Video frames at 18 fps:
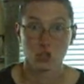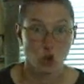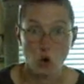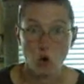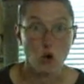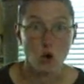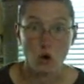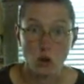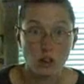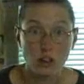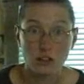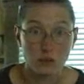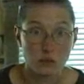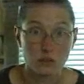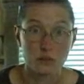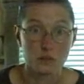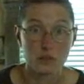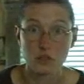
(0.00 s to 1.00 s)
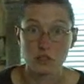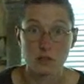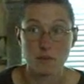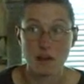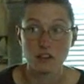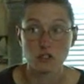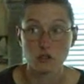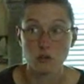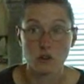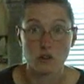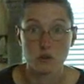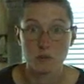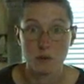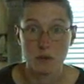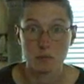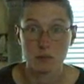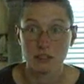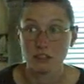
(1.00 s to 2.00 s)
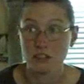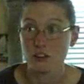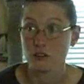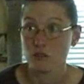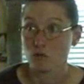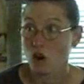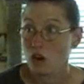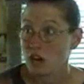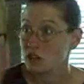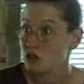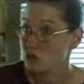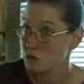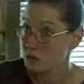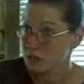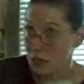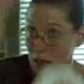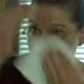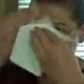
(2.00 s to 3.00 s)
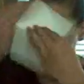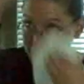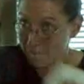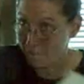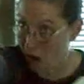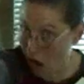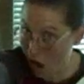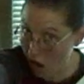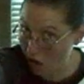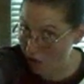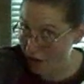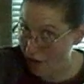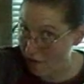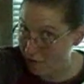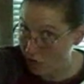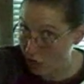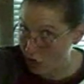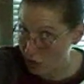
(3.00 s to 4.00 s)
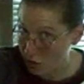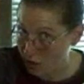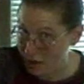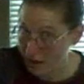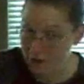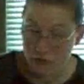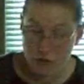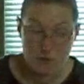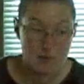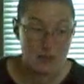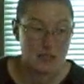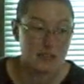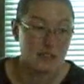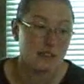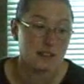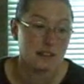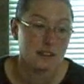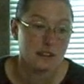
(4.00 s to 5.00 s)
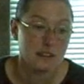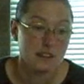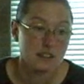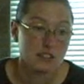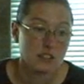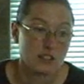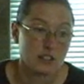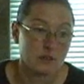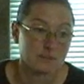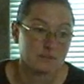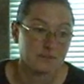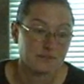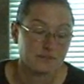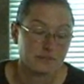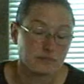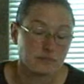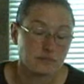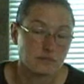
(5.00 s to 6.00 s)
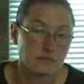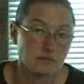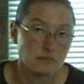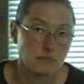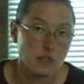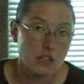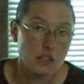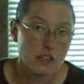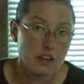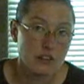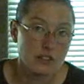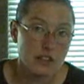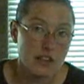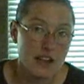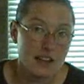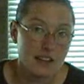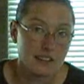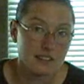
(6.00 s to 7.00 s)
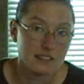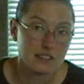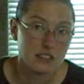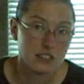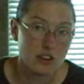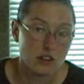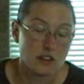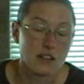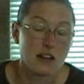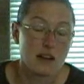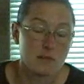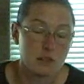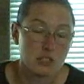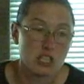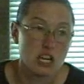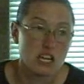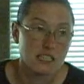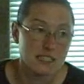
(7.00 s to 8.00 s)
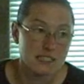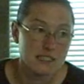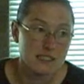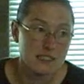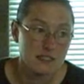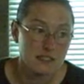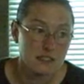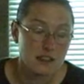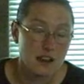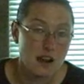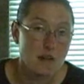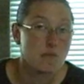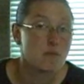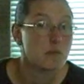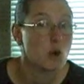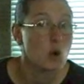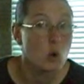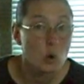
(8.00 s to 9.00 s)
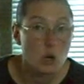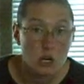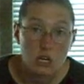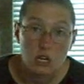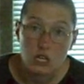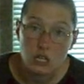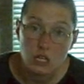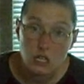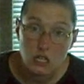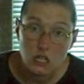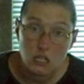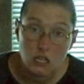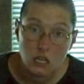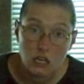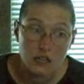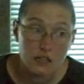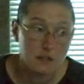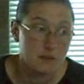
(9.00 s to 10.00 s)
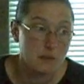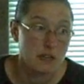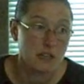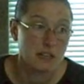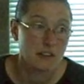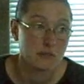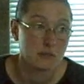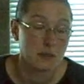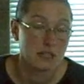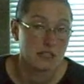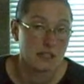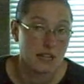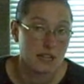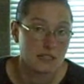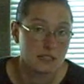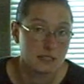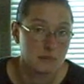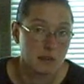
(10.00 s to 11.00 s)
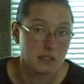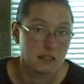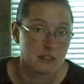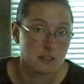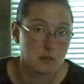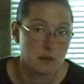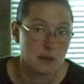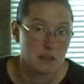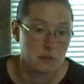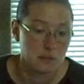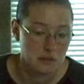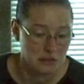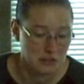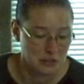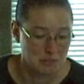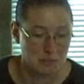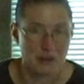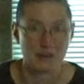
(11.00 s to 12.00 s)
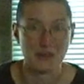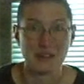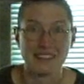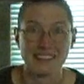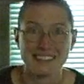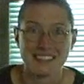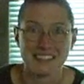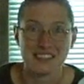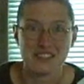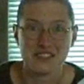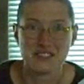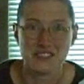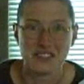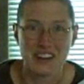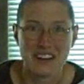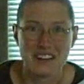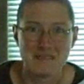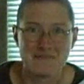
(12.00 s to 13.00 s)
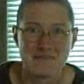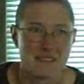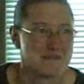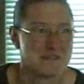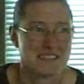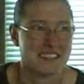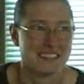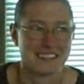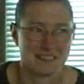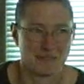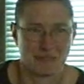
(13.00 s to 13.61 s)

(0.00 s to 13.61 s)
Cool! There was only about 200 people in there, and Rush was like that far away from me. So, there's that. So, yeah, I'm exhausted. I'm poor. I didn't make enough money last month to pay the bills, but when this is your job, I mean,